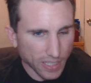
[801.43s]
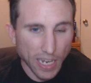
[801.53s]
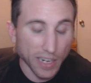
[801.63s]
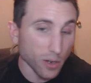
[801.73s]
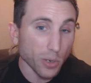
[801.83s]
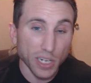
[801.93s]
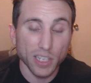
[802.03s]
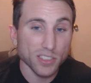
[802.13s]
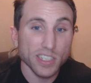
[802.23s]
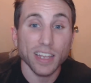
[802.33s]
okay, I know he
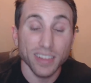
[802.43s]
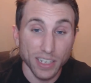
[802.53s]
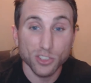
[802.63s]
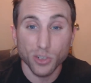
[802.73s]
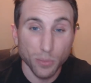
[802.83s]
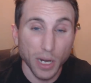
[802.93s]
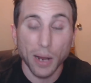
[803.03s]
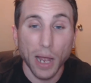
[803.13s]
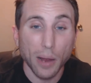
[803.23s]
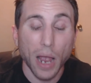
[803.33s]
didn't say lynch them,
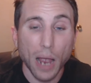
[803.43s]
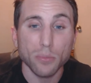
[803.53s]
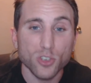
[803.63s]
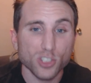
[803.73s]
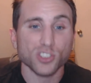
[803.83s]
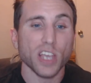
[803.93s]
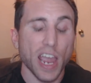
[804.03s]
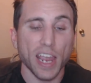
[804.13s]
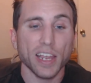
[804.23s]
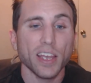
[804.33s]
but I'm just
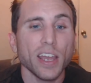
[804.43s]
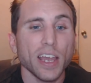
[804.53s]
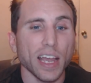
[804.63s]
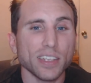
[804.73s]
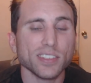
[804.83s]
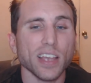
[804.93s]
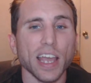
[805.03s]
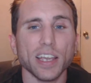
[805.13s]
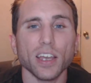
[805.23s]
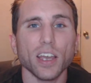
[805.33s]
saying it's
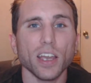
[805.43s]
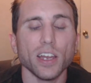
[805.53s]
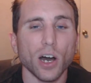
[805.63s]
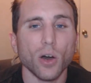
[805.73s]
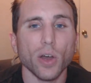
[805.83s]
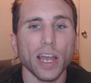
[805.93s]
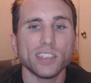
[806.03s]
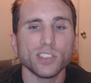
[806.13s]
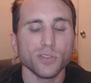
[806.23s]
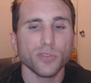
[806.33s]
like, you know,
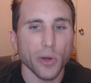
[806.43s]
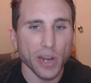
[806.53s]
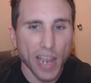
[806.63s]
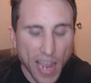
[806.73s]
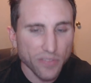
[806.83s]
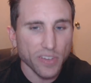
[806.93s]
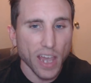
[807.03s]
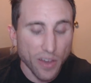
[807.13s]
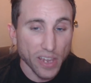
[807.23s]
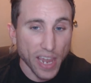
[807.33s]
it's very
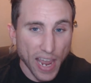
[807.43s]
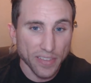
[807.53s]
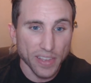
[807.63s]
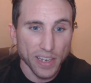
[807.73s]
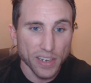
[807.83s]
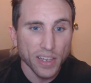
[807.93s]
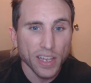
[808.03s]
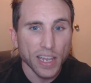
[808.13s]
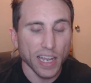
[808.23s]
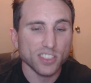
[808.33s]
heavy-handed.
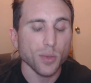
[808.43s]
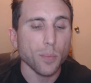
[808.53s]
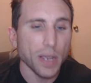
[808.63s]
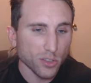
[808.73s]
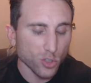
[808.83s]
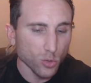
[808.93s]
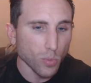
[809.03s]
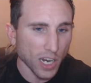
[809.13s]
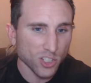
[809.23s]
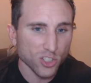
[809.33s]
It's a bit too
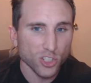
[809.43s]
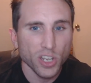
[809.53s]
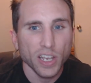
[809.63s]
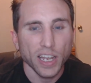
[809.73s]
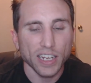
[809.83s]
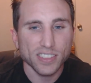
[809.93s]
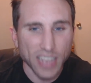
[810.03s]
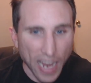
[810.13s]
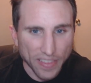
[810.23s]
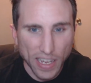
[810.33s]
much.
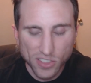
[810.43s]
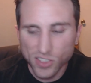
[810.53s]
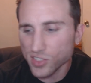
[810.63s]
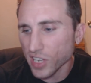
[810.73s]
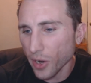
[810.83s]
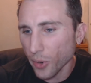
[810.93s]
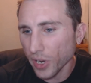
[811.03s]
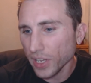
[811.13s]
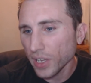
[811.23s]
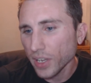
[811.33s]
It's not
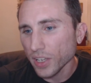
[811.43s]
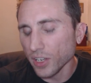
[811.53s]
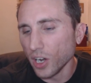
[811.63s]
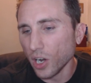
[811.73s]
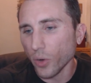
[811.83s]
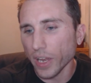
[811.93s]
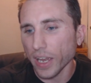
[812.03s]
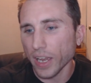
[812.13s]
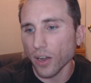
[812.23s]
necessary. You know,